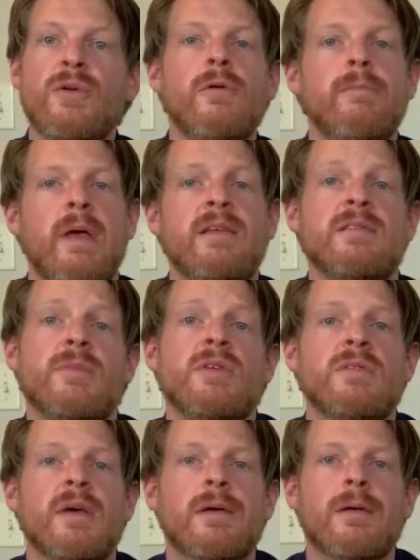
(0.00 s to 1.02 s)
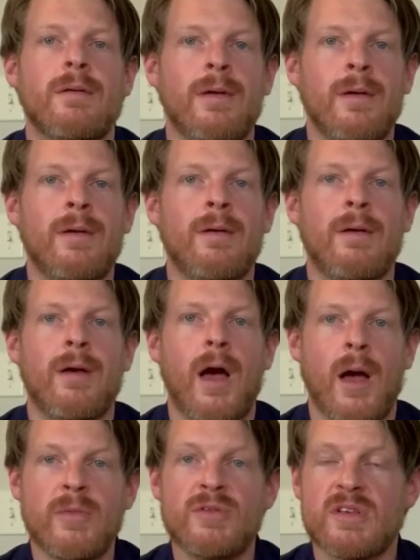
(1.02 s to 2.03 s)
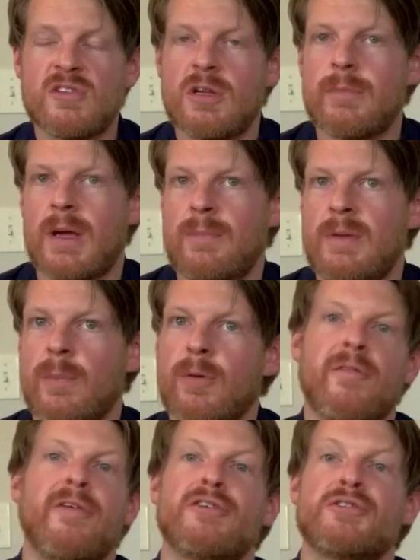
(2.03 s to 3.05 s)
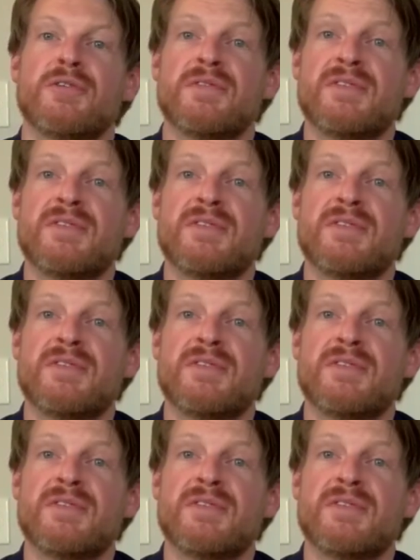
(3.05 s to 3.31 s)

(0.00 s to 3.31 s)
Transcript: who makes music. A musician might be a professional